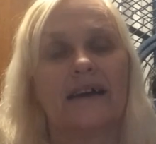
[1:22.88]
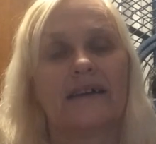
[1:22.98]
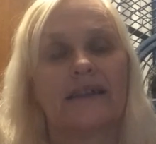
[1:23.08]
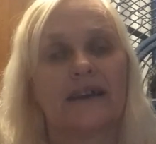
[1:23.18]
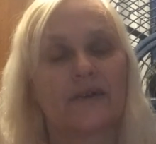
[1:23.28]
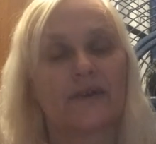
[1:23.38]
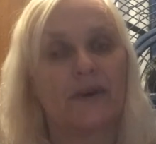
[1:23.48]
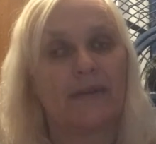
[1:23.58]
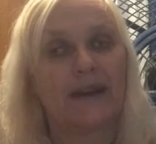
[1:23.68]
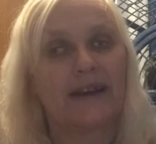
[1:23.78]
Now, who
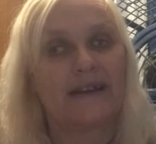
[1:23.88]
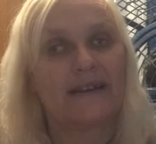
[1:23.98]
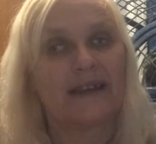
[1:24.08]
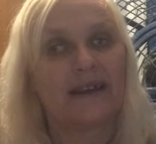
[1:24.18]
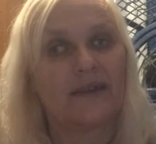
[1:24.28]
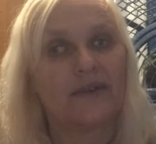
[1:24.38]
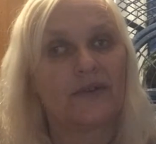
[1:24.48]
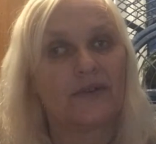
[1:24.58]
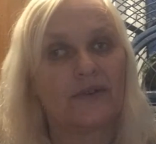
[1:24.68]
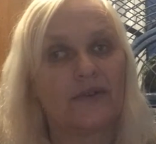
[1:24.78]
am I going to say hello
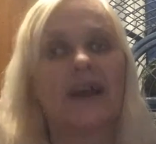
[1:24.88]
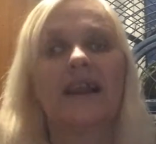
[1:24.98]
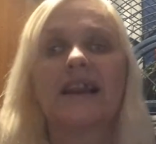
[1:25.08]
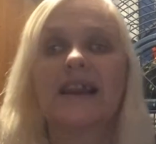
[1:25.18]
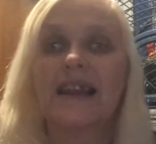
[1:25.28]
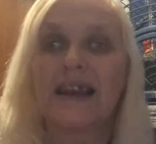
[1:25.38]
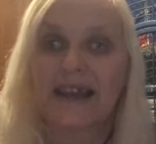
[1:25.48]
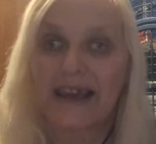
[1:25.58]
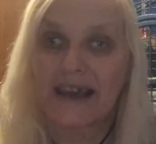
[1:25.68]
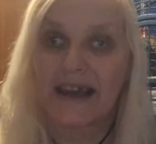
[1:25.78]
to?
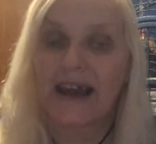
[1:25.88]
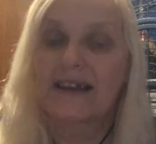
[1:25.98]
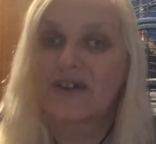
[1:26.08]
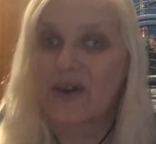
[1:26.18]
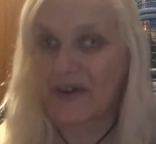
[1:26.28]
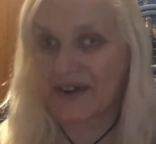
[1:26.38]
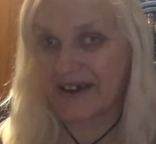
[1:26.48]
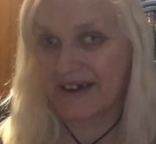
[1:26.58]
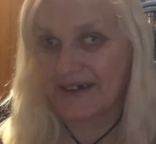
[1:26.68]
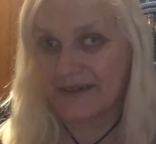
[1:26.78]
Lily and
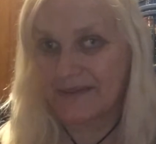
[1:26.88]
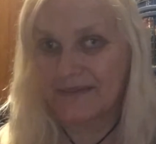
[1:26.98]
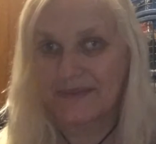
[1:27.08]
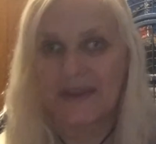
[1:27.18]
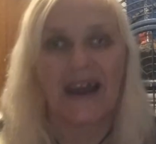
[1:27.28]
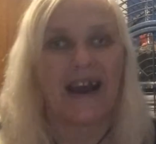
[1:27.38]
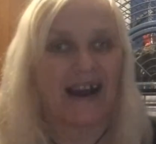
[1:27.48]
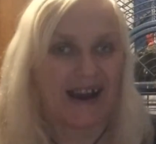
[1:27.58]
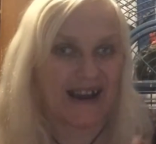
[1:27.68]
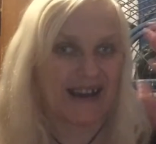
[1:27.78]
Connor.
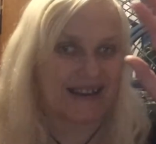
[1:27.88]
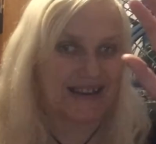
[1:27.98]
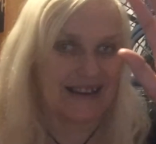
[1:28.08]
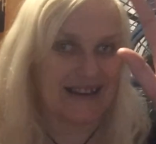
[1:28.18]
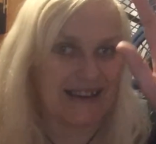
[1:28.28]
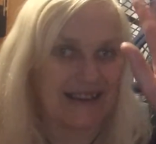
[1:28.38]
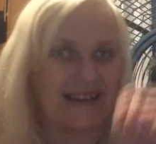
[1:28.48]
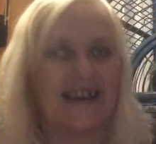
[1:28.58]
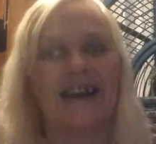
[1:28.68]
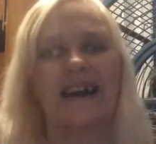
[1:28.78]
Hi, Lily.
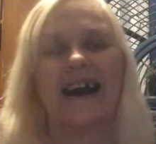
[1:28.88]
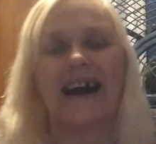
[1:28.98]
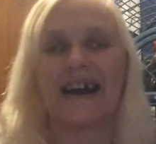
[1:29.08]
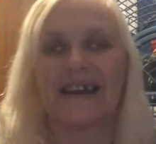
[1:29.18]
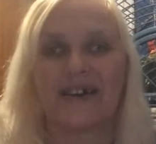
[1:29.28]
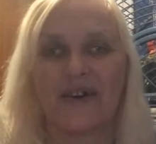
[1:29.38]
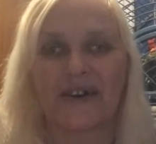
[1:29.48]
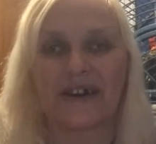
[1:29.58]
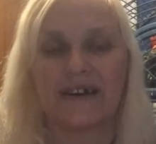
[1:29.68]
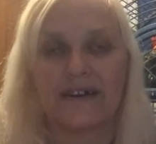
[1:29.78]
Hi,
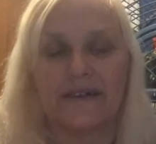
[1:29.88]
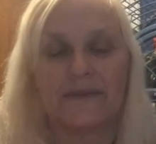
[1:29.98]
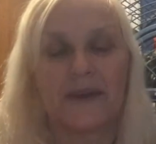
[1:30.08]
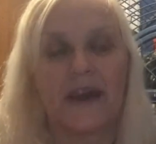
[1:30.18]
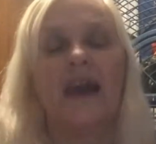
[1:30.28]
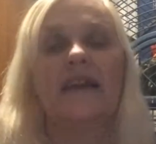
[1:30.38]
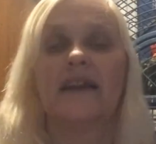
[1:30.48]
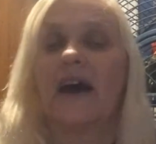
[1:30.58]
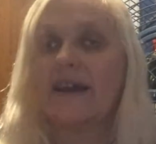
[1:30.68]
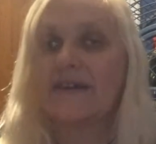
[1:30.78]
Connor. Now,
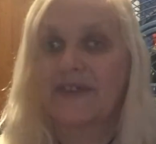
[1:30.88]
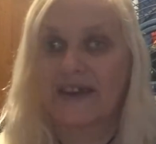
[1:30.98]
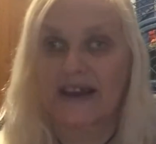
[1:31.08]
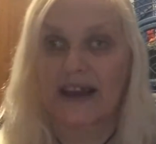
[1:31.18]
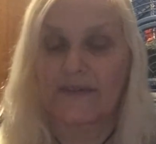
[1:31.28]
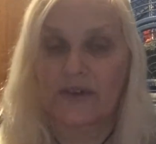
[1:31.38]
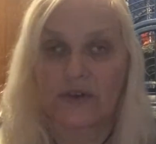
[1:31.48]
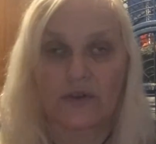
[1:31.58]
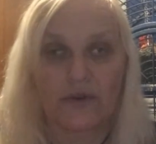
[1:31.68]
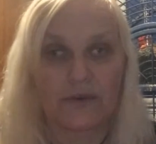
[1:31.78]
I think I've
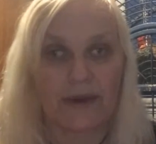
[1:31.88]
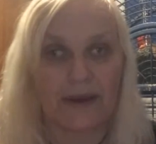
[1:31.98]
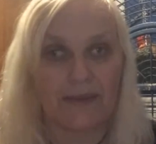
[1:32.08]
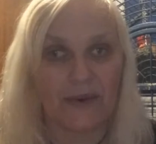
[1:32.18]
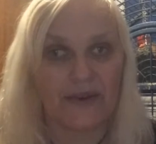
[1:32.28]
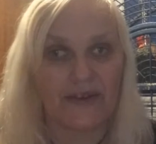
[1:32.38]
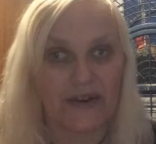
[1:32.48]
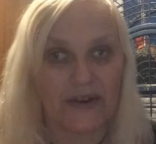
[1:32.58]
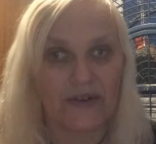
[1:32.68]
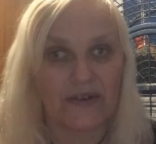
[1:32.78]
got all my boys and
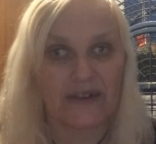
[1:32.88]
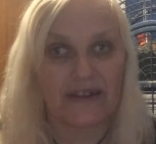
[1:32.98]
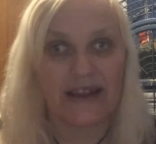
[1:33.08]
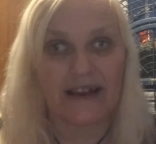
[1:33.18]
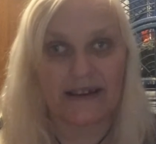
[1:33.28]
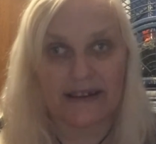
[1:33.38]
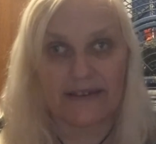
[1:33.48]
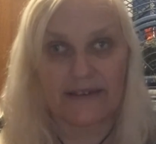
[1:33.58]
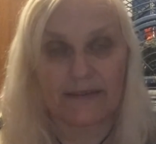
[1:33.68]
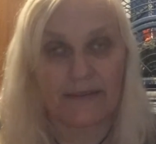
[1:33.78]
girls in that
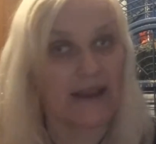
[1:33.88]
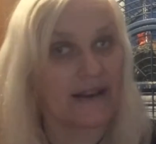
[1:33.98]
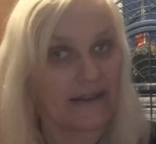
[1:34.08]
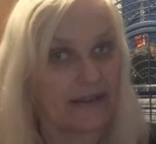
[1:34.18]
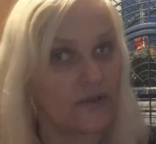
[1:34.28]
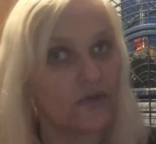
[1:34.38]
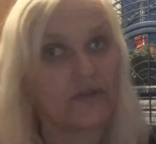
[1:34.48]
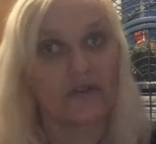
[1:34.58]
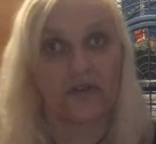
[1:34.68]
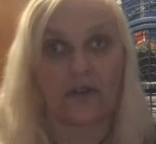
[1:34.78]
list. My list
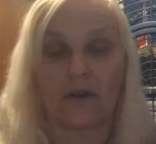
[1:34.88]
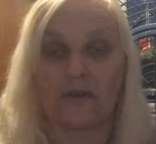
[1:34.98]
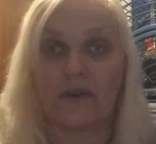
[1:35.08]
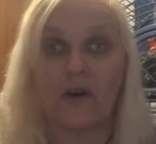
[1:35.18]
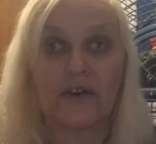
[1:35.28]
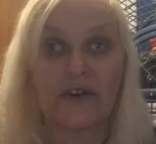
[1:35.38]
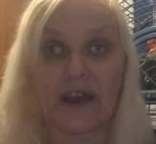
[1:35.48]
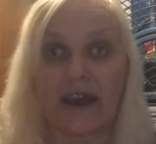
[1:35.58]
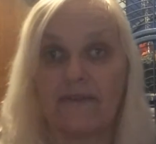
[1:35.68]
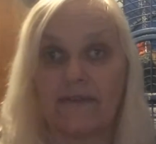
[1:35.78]
grows longer
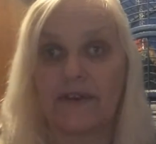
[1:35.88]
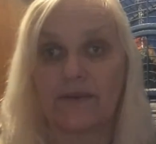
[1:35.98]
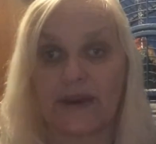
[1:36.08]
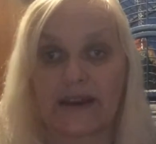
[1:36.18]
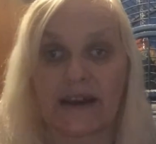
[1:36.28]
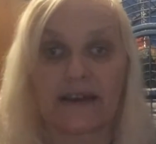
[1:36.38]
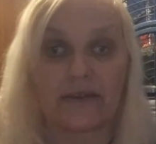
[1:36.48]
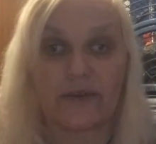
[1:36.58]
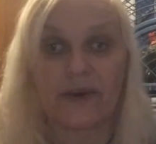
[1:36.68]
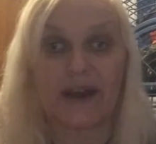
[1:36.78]
every week, I
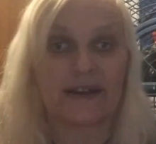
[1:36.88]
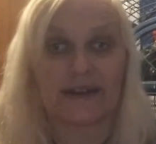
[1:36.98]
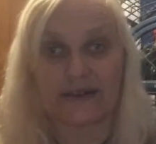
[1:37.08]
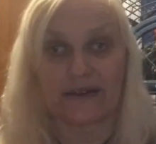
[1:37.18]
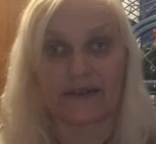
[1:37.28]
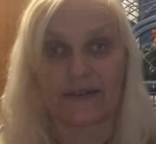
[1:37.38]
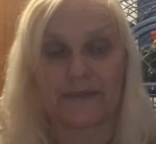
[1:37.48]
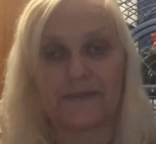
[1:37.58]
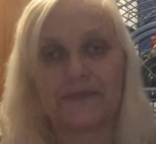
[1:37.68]
swear it does.